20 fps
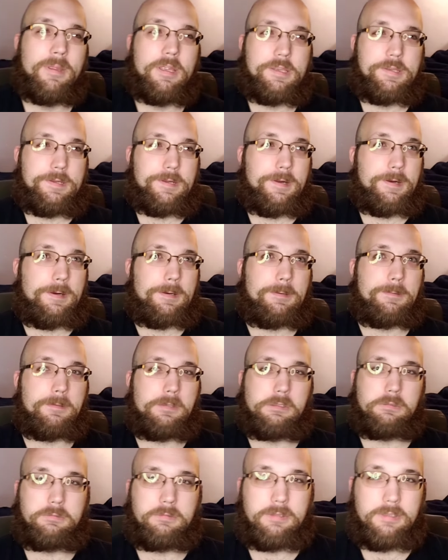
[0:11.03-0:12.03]
So,
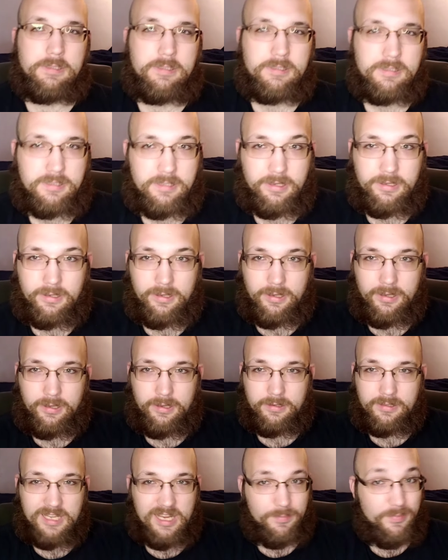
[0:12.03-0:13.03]
what is
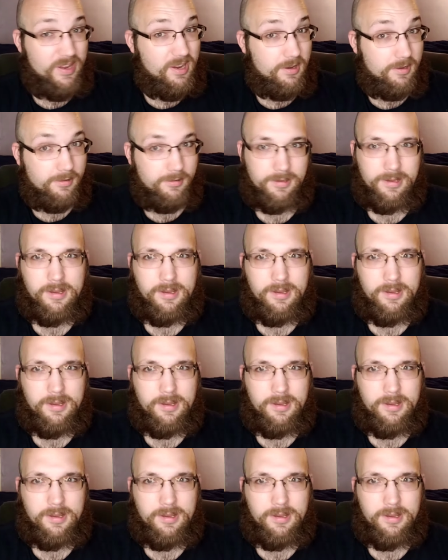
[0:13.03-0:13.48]
the topic?